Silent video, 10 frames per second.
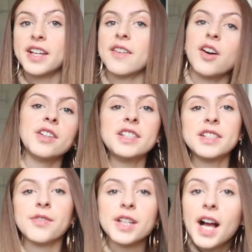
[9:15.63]
They have all these
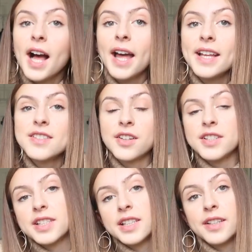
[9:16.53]
different kinds, all
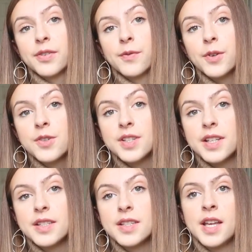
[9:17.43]
these different
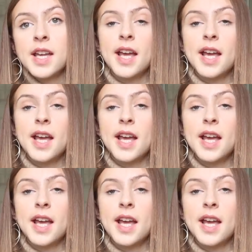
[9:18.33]
versions.